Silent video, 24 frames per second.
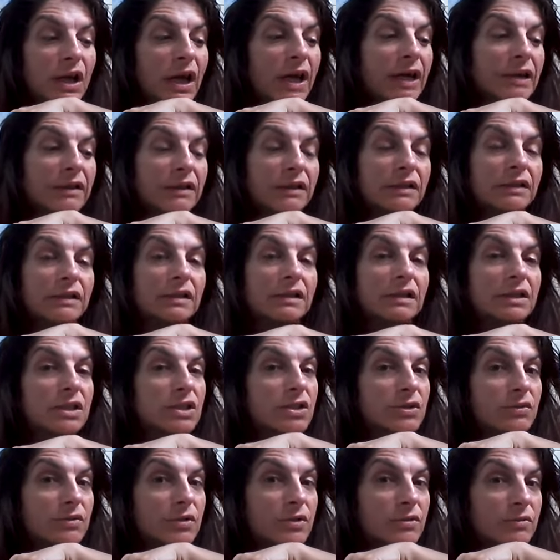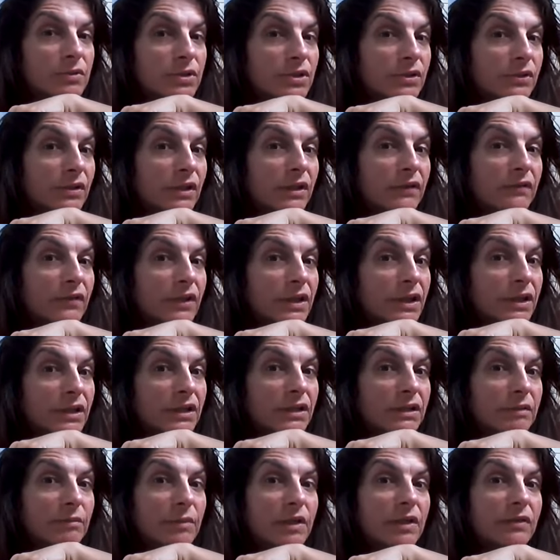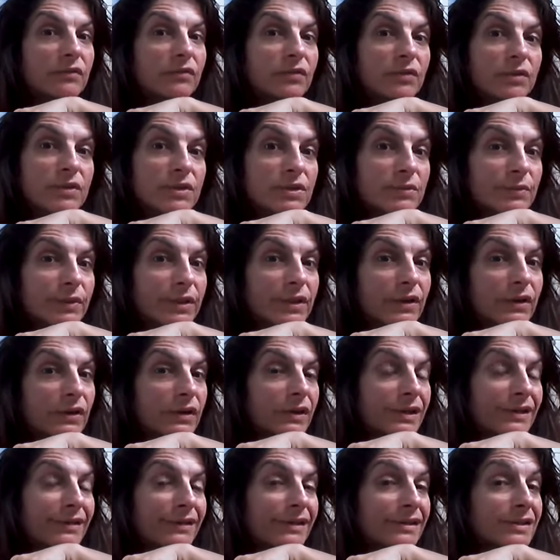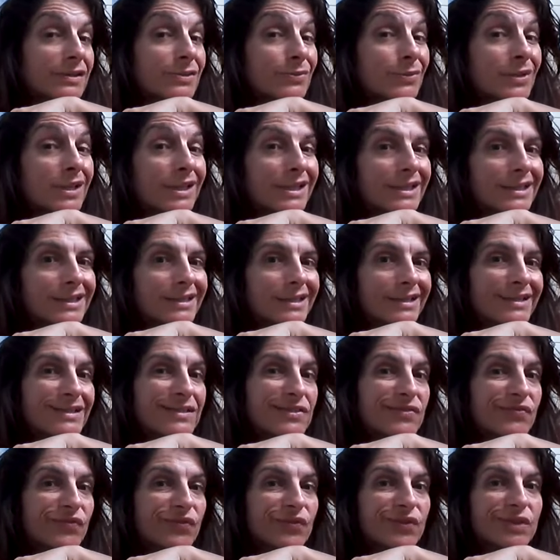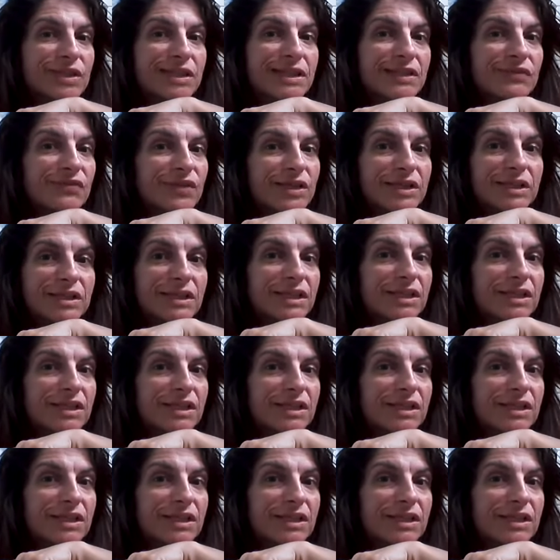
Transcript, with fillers: I think the issue is when you have a handyman for a sweetheart and that's what he does for a living,